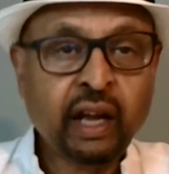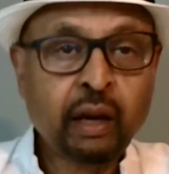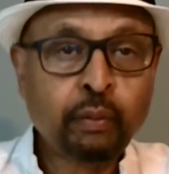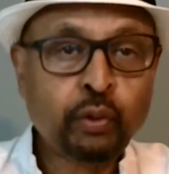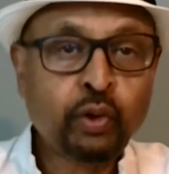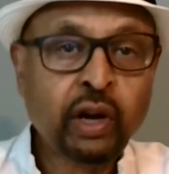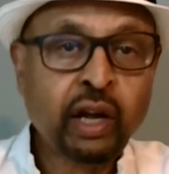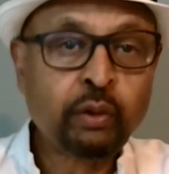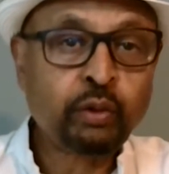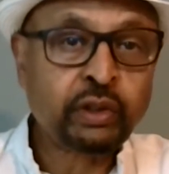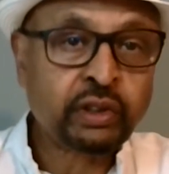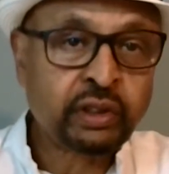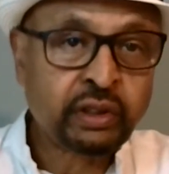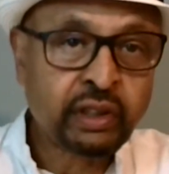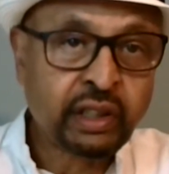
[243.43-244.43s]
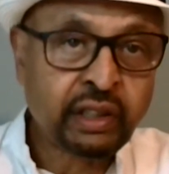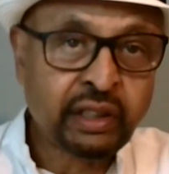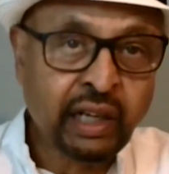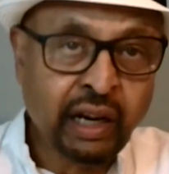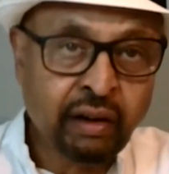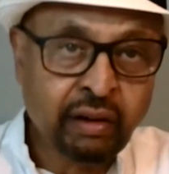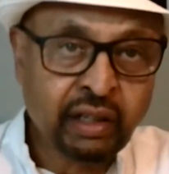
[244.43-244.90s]
Al-Burhan was
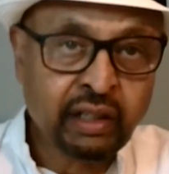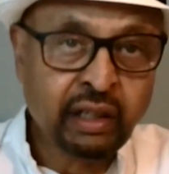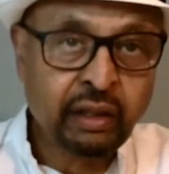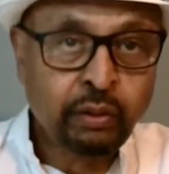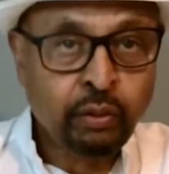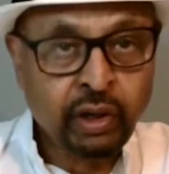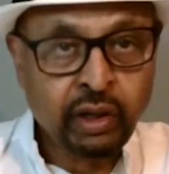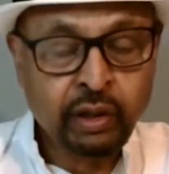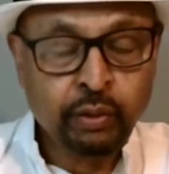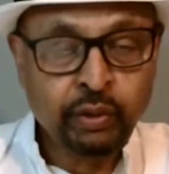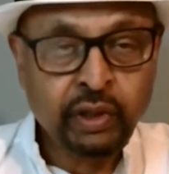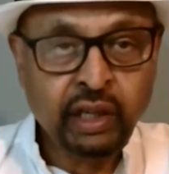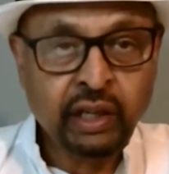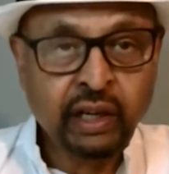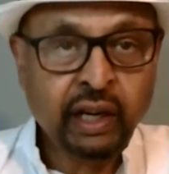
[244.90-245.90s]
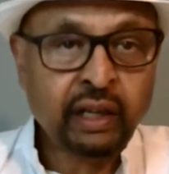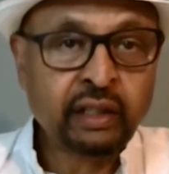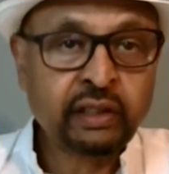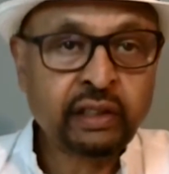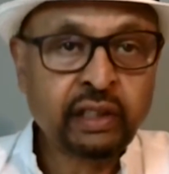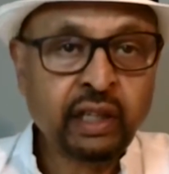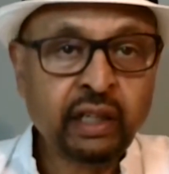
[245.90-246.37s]
indirectly working with the United
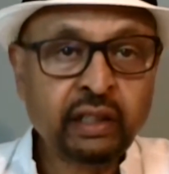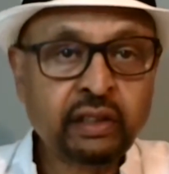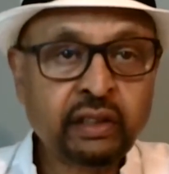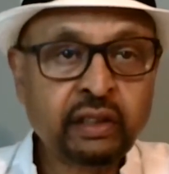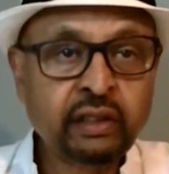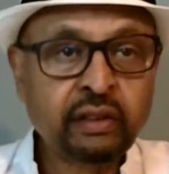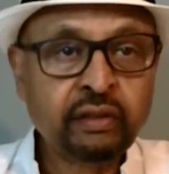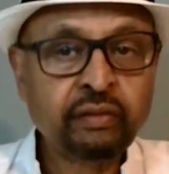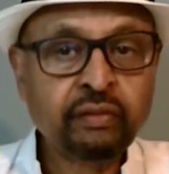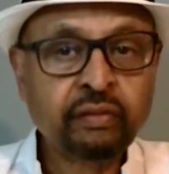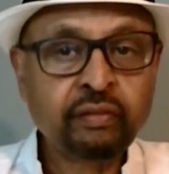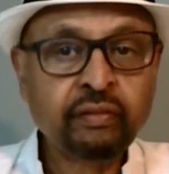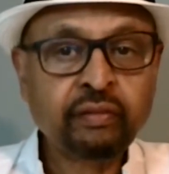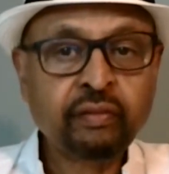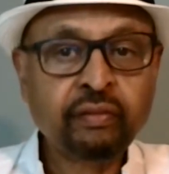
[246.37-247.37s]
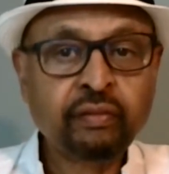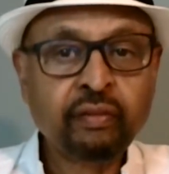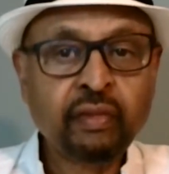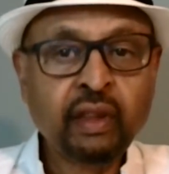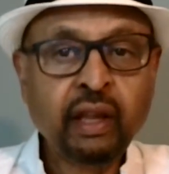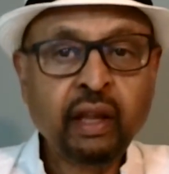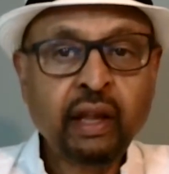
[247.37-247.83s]
States.
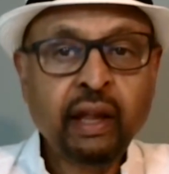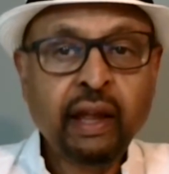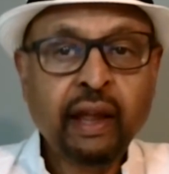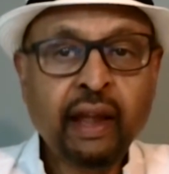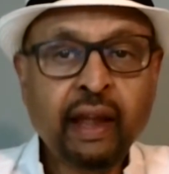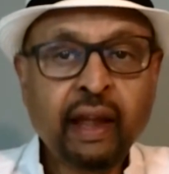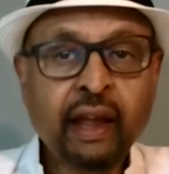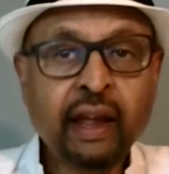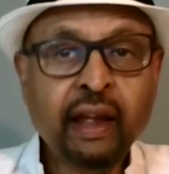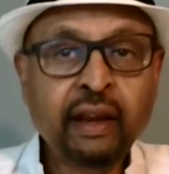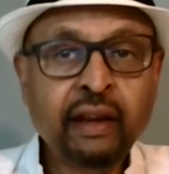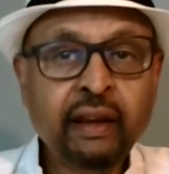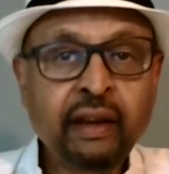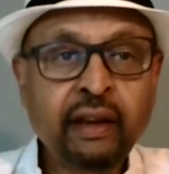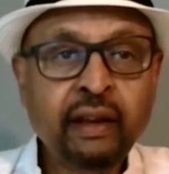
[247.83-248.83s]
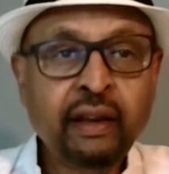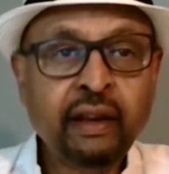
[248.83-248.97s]
And